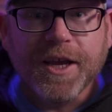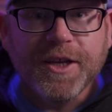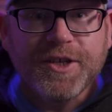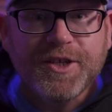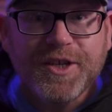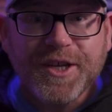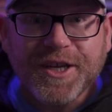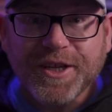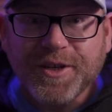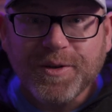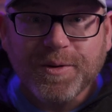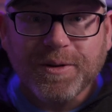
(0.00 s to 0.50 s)

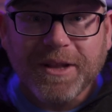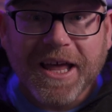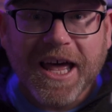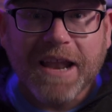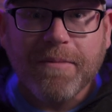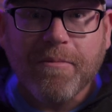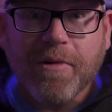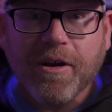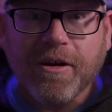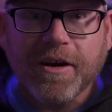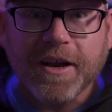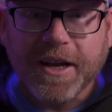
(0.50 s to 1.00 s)
She can do a
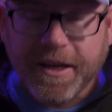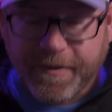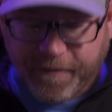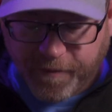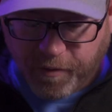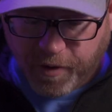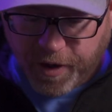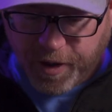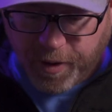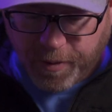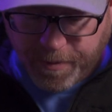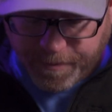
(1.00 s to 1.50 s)
lot of marketing
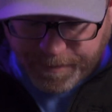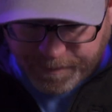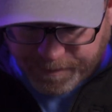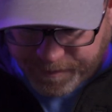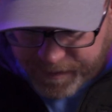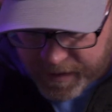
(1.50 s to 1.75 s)
for you.